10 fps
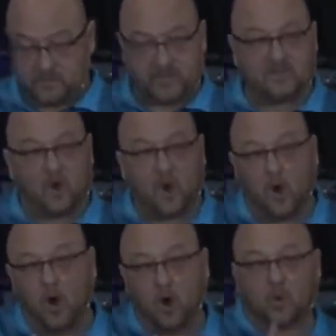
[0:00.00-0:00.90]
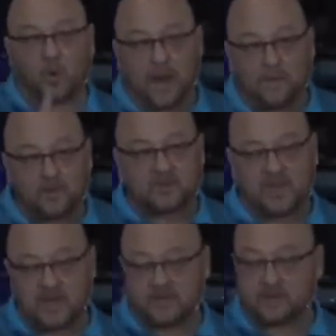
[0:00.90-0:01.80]
See, the oil
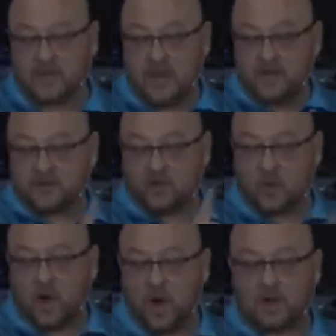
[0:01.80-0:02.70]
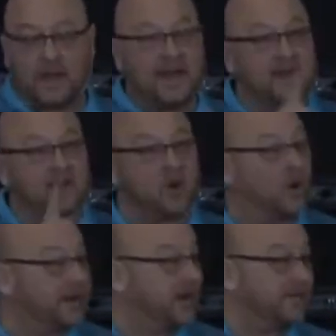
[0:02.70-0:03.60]
represents the work and
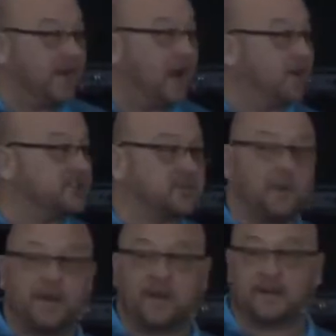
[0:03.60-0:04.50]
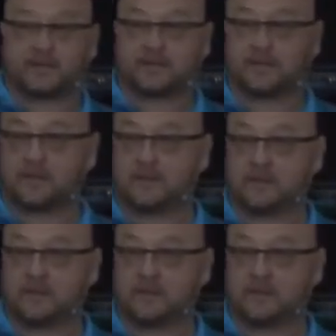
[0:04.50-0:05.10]
anointing of the Holy Spirit.